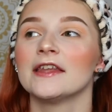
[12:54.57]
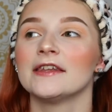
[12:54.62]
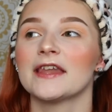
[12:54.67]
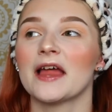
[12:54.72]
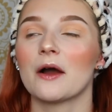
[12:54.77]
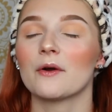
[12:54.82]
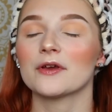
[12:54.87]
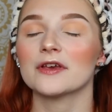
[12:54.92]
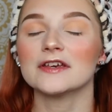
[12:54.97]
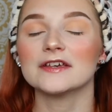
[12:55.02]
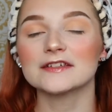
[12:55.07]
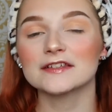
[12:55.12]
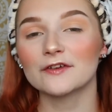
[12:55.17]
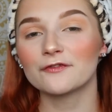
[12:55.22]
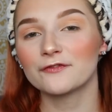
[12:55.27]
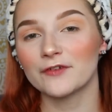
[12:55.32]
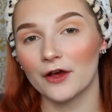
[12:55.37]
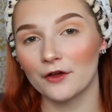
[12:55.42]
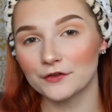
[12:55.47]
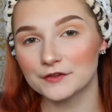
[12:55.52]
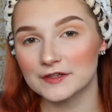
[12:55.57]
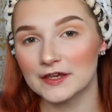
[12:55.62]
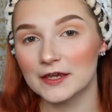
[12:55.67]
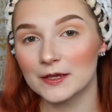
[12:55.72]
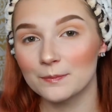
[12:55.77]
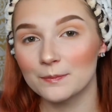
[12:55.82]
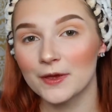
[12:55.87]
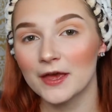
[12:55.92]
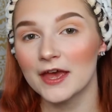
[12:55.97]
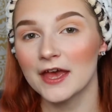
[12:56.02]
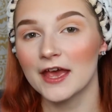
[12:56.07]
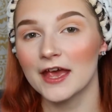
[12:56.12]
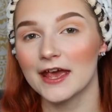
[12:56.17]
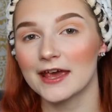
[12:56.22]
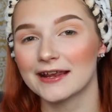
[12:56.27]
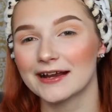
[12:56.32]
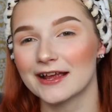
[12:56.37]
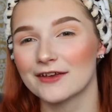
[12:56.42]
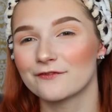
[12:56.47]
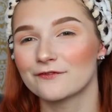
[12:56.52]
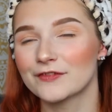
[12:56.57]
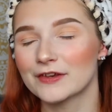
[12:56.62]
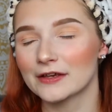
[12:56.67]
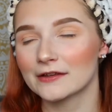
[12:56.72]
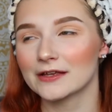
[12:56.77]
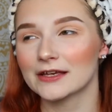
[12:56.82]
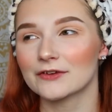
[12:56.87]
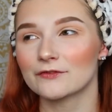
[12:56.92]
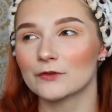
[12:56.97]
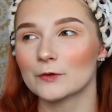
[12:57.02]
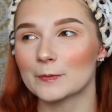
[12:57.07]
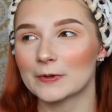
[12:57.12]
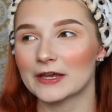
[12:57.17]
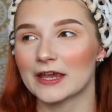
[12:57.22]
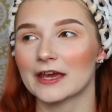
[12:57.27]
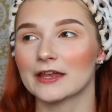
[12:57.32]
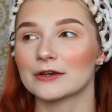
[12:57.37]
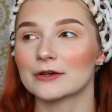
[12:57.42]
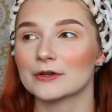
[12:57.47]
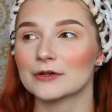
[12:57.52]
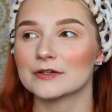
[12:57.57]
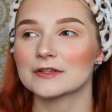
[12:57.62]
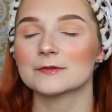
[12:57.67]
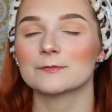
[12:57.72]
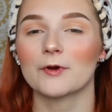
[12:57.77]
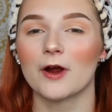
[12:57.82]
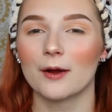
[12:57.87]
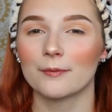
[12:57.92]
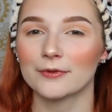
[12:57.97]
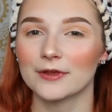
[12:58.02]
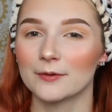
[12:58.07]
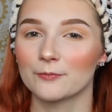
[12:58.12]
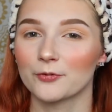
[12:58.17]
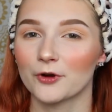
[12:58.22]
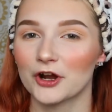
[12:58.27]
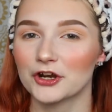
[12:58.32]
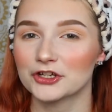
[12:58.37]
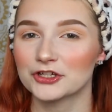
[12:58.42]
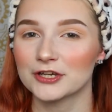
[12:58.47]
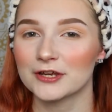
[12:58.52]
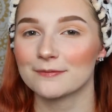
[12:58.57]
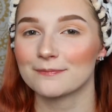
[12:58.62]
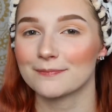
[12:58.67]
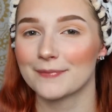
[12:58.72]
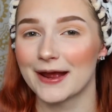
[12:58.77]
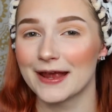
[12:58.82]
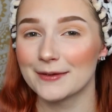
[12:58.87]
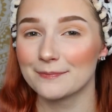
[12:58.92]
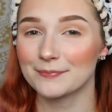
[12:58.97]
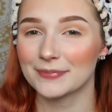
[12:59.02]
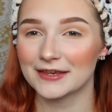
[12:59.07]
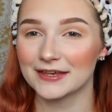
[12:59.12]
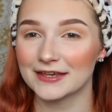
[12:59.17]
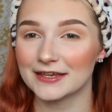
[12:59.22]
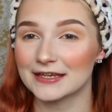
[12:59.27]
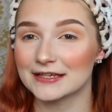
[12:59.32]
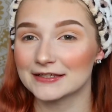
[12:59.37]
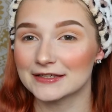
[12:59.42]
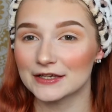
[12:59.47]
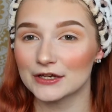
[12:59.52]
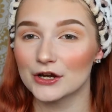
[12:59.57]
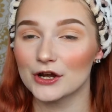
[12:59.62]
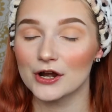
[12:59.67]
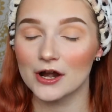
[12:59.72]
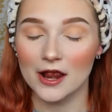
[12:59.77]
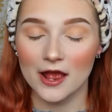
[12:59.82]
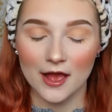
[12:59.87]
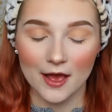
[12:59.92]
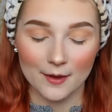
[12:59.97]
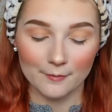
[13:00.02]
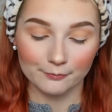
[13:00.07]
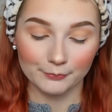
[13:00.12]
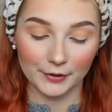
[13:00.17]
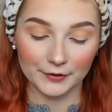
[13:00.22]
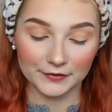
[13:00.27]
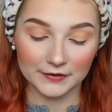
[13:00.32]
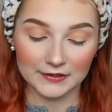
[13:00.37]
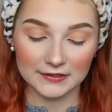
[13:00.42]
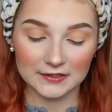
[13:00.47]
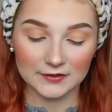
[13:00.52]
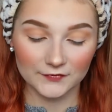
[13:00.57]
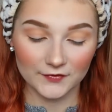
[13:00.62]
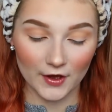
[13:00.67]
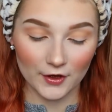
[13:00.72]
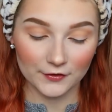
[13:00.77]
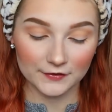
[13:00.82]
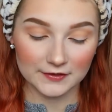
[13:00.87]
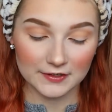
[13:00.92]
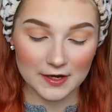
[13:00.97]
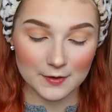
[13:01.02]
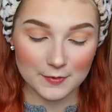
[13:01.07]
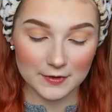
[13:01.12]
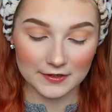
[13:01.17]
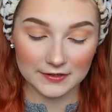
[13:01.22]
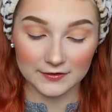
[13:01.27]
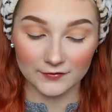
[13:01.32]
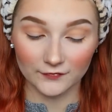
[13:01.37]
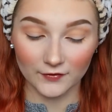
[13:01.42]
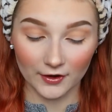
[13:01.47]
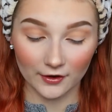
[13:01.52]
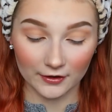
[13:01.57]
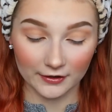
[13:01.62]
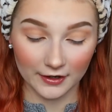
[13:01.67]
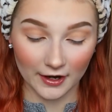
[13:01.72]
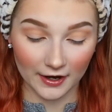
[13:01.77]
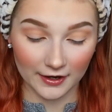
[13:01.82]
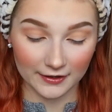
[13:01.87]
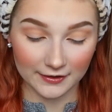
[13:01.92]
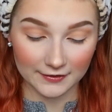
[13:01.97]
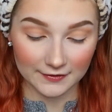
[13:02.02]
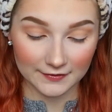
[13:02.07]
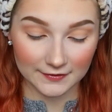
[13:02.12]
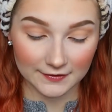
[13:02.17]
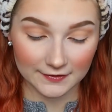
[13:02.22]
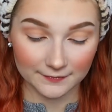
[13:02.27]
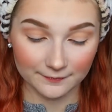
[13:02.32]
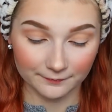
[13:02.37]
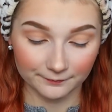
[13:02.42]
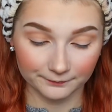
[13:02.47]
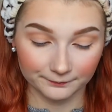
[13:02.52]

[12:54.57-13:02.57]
Now, it is a felt tip, and I feel like for beginners, probably a brush tip might be easier, but this felt tip is very nice.